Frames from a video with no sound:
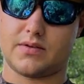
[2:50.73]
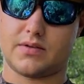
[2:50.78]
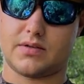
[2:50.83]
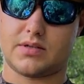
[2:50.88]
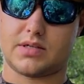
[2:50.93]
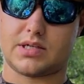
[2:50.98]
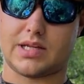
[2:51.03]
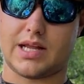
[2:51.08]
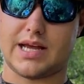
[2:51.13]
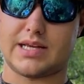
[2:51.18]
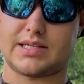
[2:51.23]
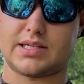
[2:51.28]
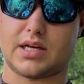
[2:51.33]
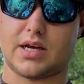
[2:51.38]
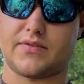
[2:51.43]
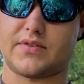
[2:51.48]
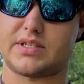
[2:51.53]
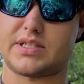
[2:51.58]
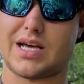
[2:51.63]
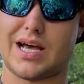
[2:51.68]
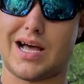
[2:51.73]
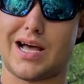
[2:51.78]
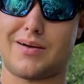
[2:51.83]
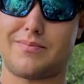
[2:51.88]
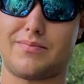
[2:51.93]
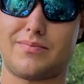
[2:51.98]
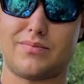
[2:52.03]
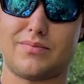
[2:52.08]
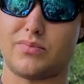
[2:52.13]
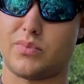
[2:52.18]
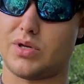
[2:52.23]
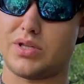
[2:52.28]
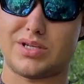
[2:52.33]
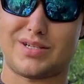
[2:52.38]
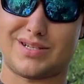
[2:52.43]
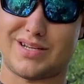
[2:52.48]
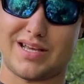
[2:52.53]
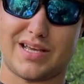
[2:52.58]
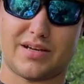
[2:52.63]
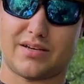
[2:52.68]
slice it off the top with a
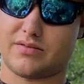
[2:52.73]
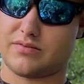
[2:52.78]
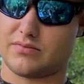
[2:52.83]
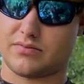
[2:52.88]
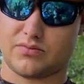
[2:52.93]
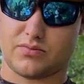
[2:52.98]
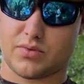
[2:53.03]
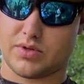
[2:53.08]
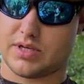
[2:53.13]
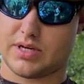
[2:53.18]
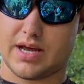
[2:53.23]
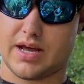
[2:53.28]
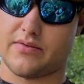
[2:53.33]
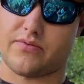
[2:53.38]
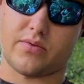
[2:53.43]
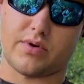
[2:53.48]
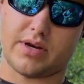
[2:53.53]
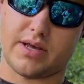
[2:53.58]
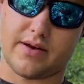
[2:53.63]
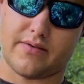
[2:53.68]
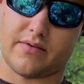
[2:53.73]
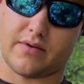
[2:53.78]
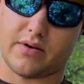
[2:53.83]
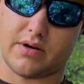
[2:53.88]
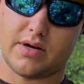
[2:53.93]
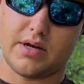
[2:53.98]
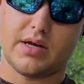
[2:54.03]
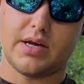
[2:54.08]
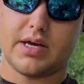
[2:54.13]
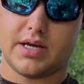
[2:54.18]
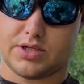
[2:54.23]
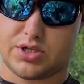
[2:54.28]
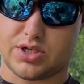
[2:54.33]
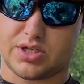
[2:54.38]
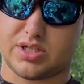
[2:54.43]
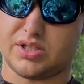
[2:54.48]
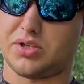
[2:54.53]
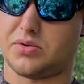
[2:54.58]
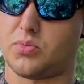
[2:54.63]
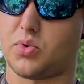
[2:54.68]
stick, with a knife, whatever. It's just
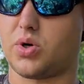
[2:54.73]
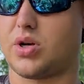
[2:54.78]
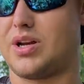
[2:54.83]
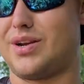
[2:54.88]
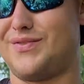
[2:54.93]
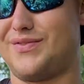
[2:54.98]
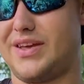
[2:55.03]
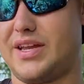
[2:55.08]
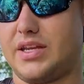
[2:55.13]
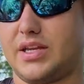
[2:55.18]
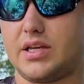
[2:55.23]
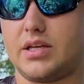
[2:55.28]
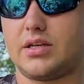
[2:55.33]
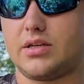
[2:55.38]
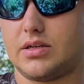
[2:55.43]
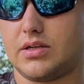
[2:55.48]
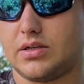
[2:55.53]
a little more convenient.